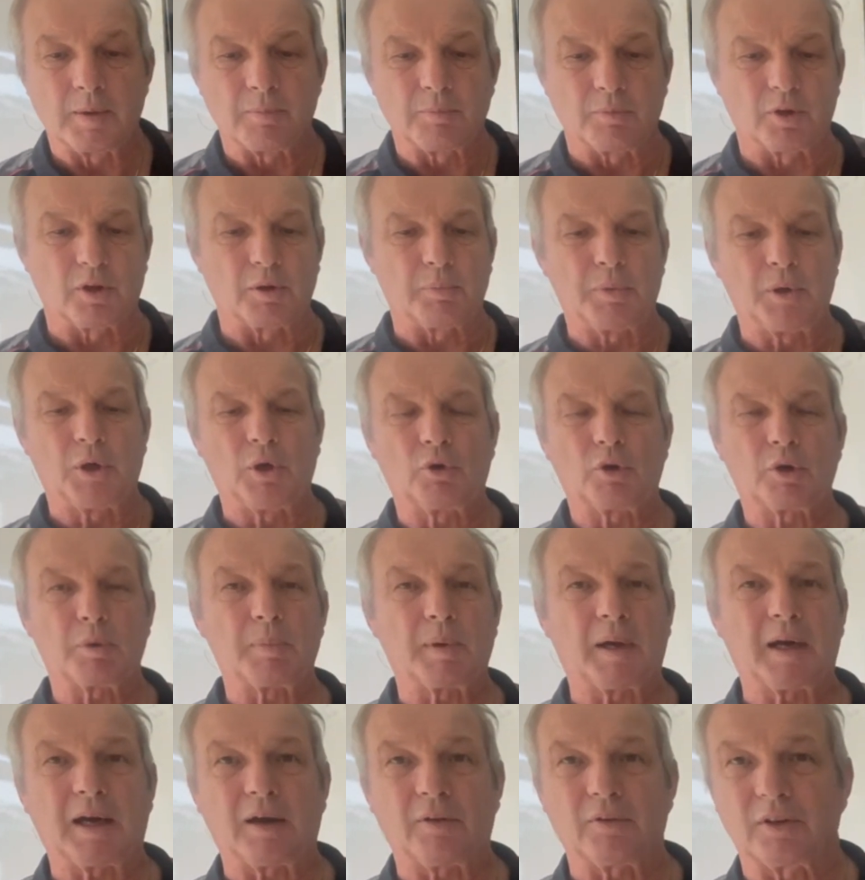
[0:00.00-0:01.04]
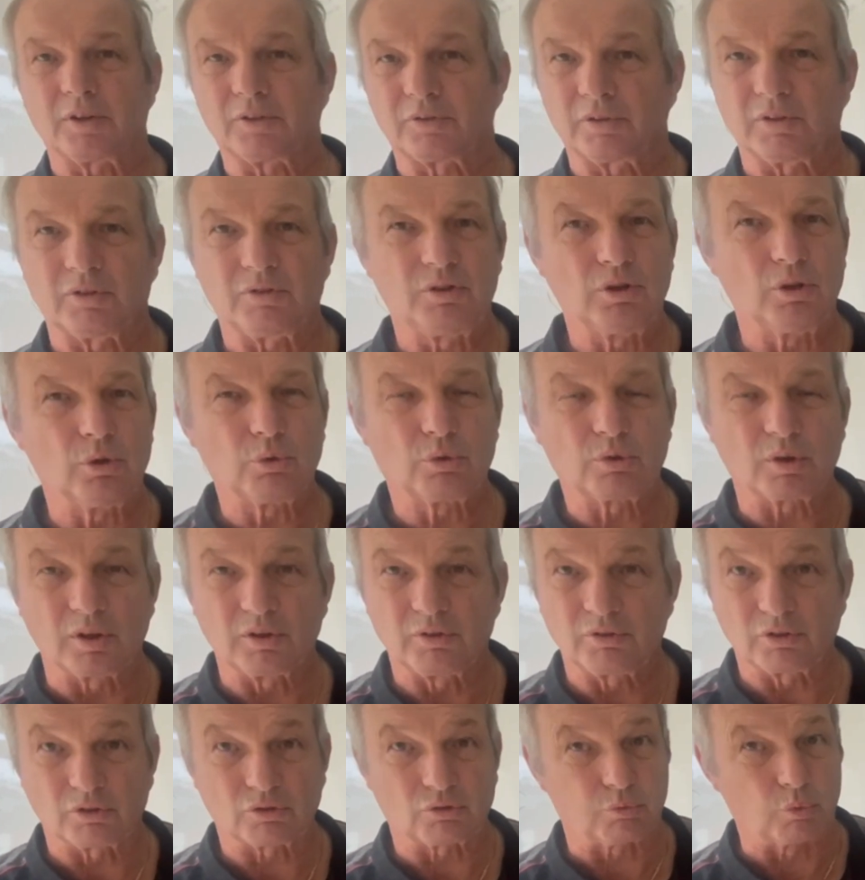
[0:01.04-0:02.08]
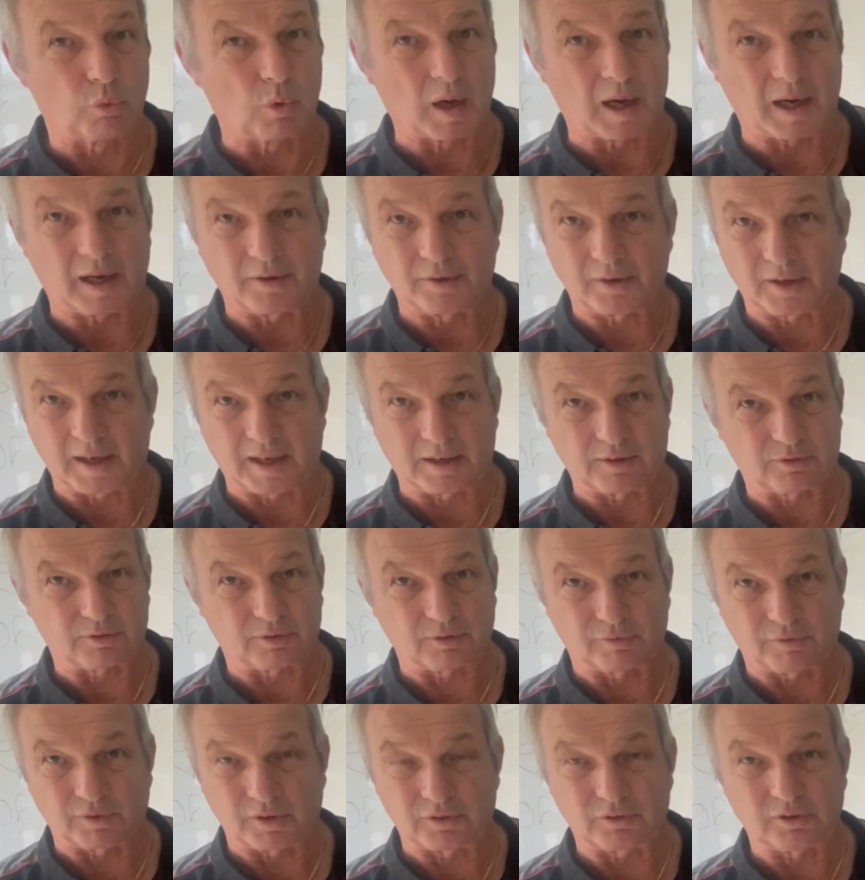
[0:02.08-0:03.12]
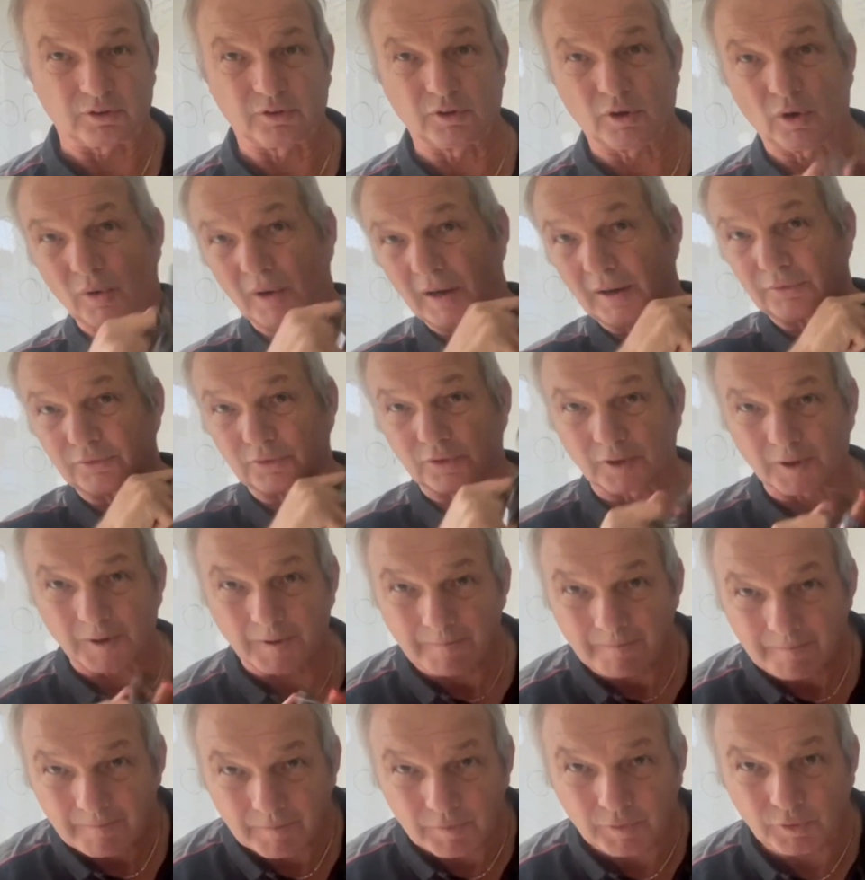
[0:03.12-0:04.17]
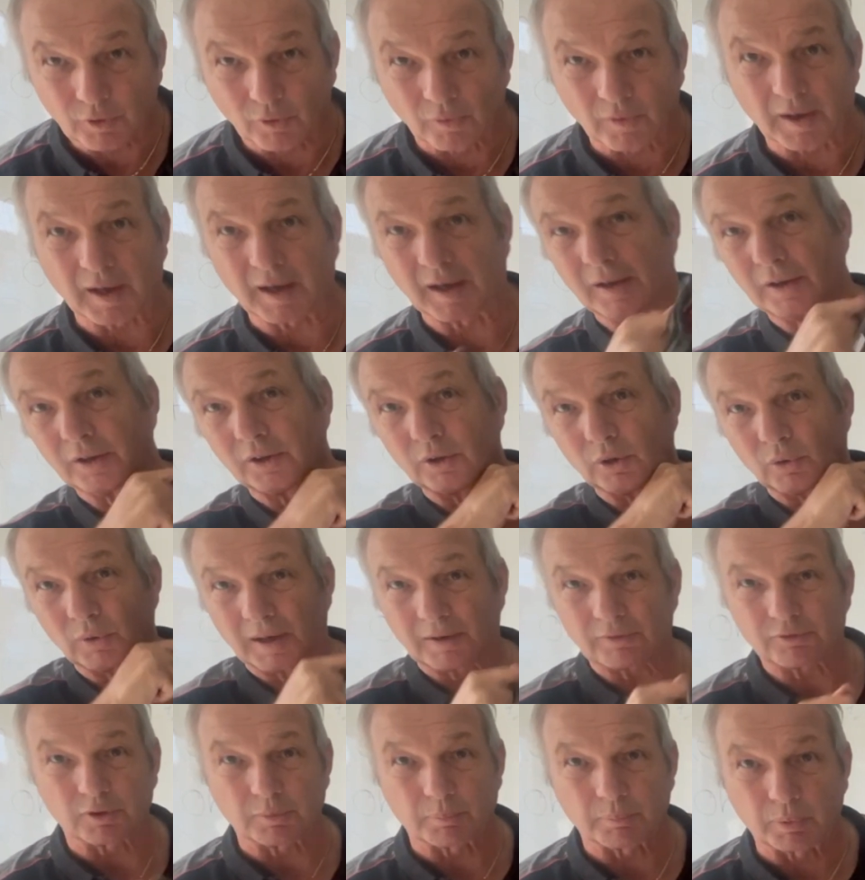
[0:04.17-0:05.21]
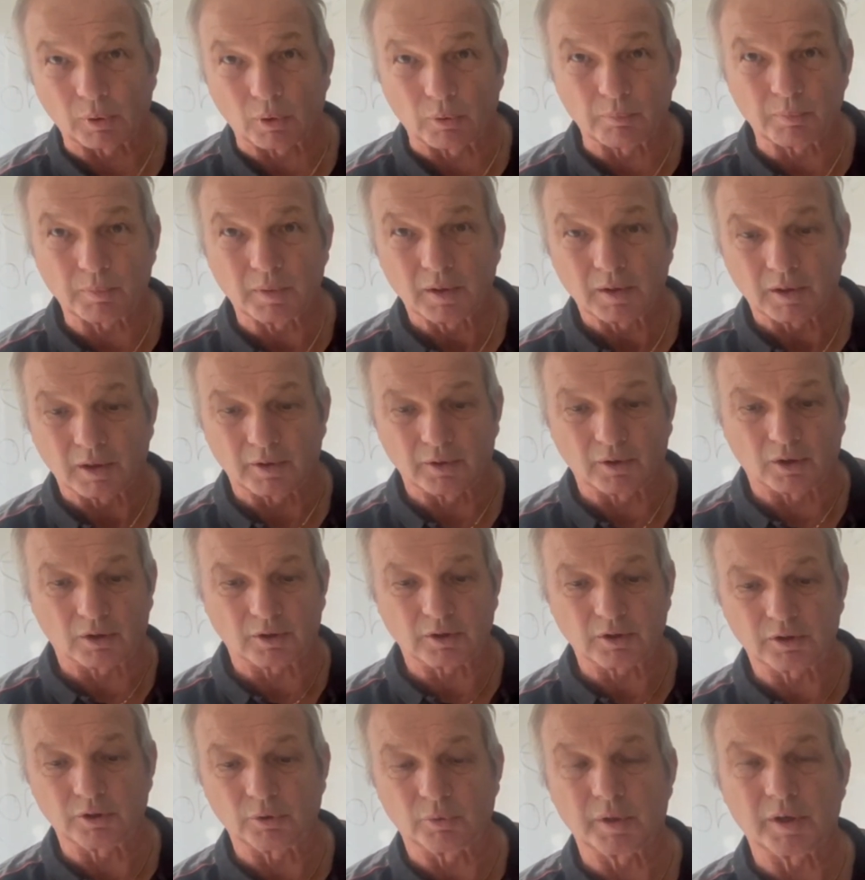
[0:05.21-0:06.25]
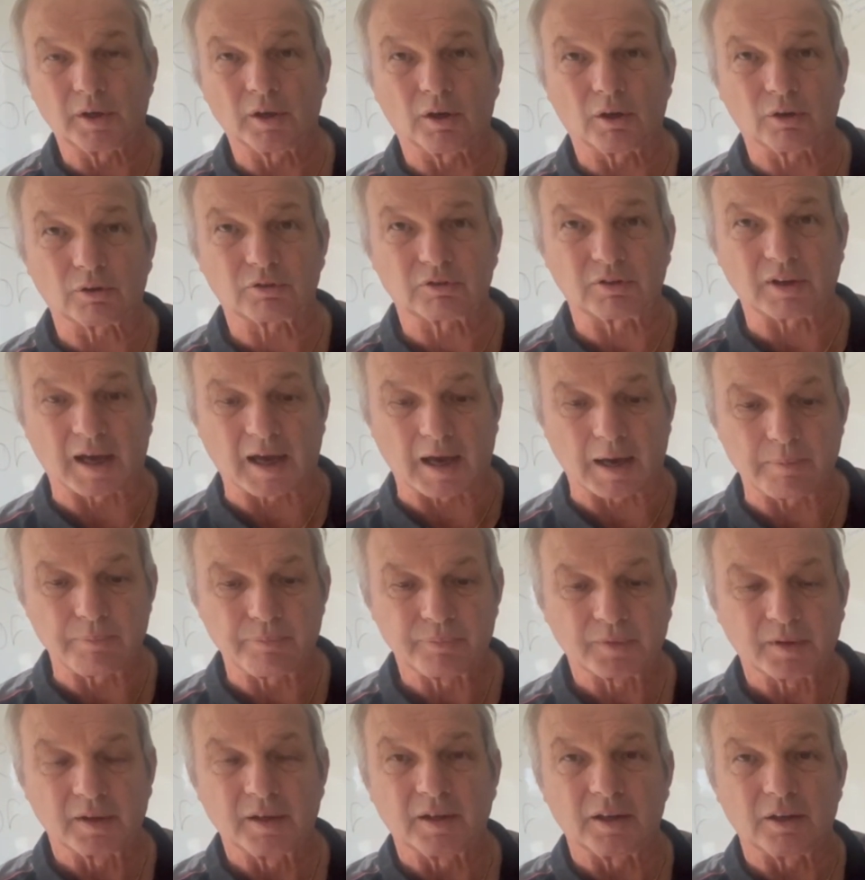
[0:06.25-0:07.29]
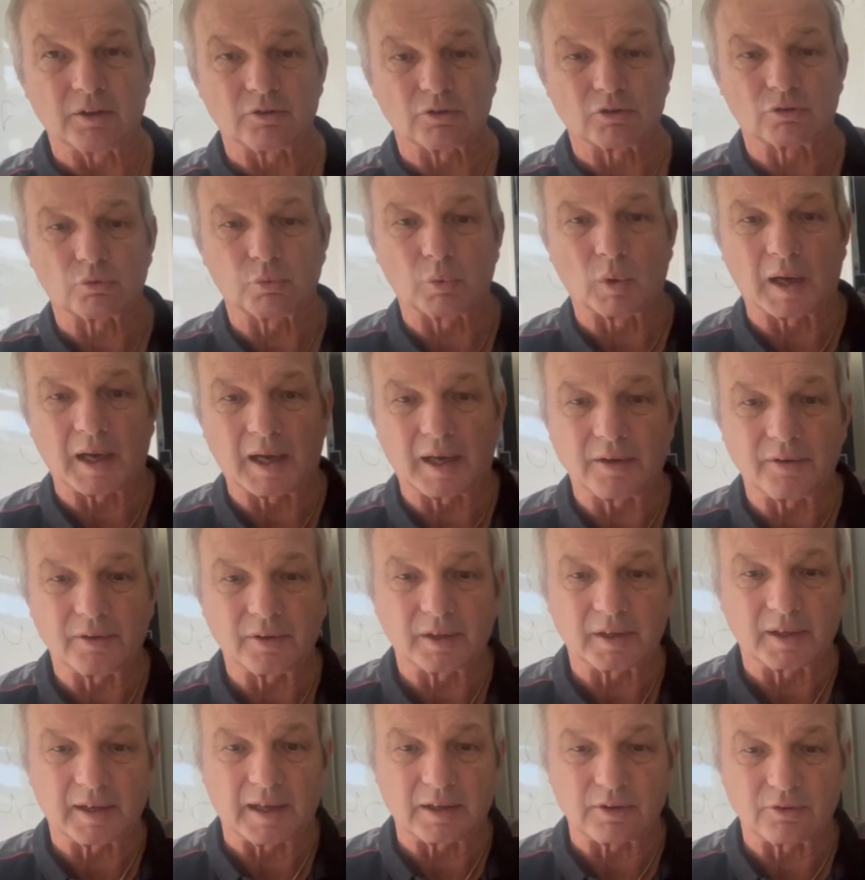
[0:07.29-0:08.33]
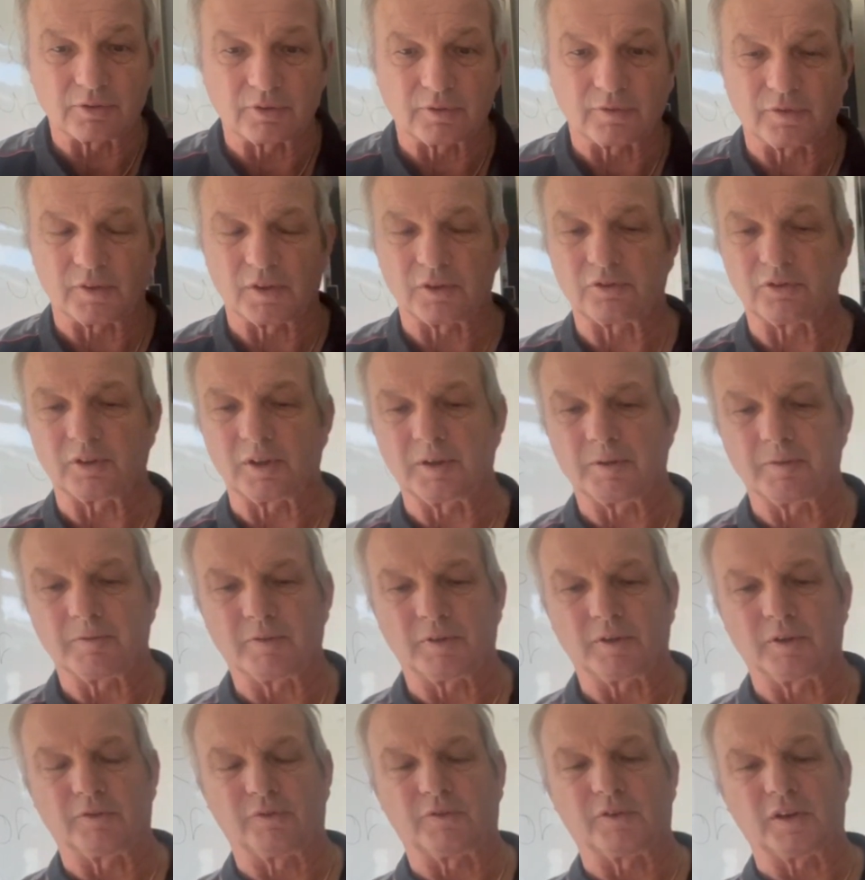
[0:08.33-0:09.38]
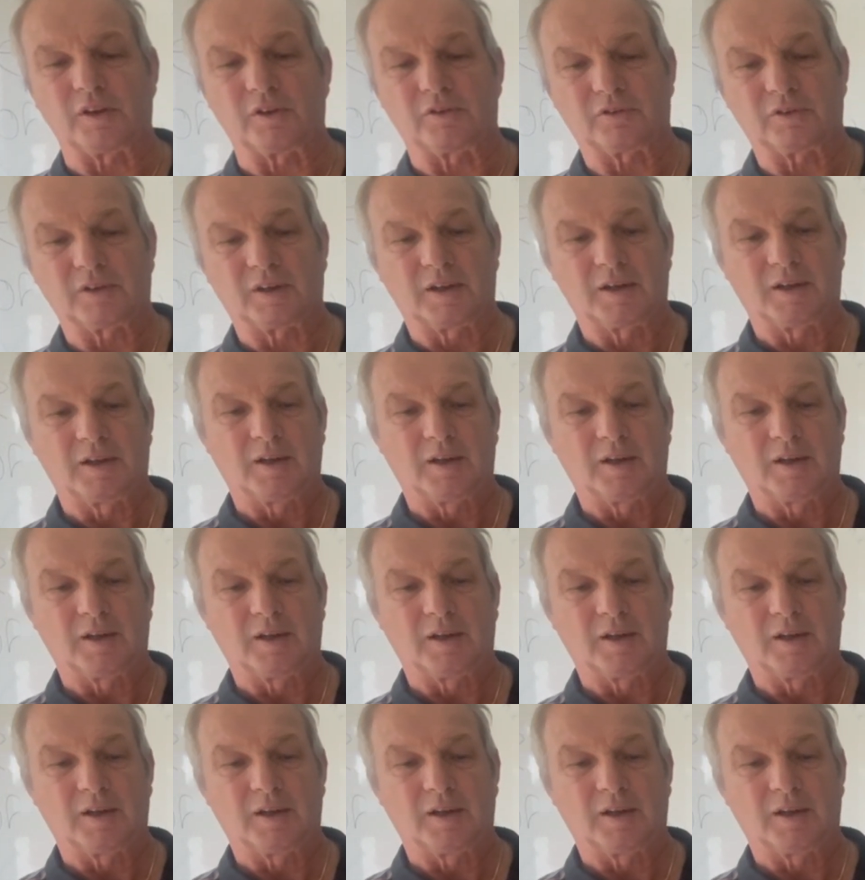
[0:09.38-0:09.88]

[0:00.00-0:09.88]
But the beauty about this is you can just wind against the fish. You don't have to do that. You don't have to pump, and all you're doing all the time is just wind against the fish.